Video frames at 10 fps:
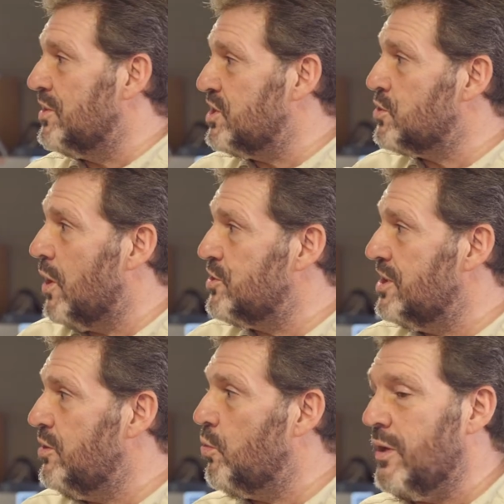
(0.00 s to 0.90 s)
Once it's
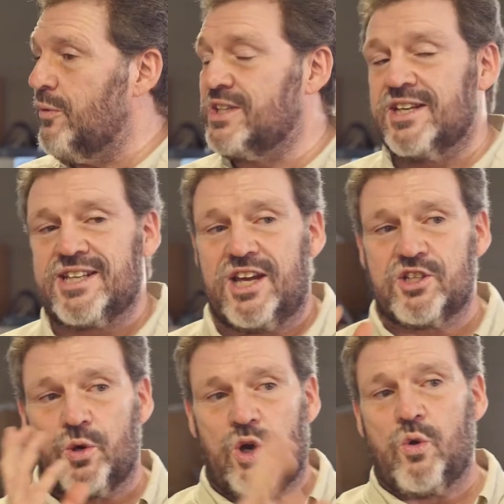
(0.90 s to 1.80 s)
roasted, yeah. we would then take it
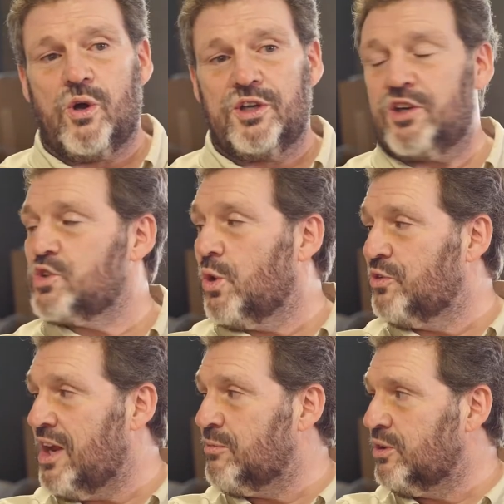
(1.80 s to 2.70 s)
to our quality control
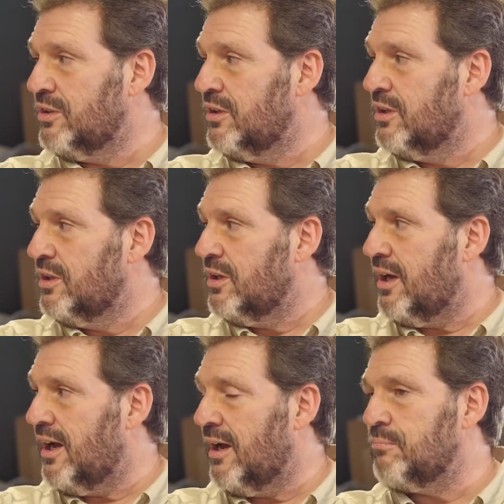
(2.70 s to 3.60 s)
table.
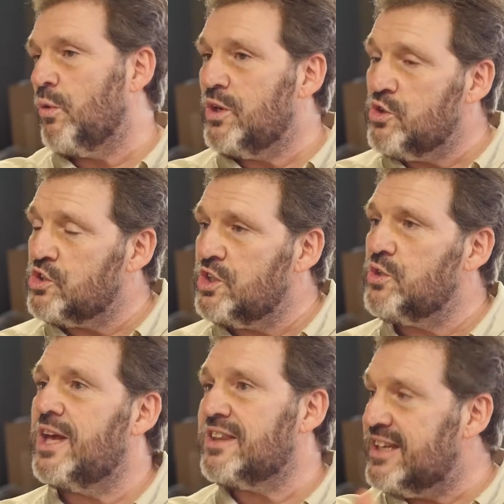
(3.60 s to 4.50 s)
Um, but we usually
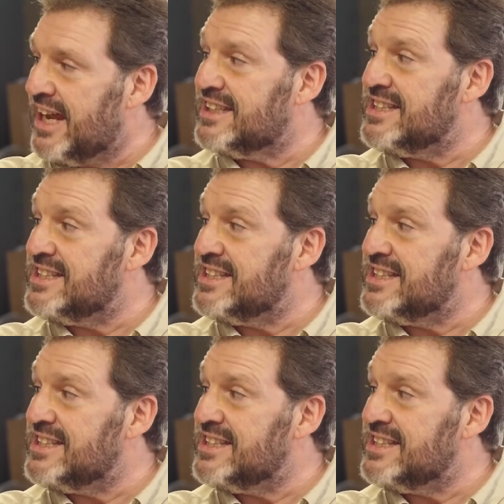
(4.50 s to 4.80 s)
do that the next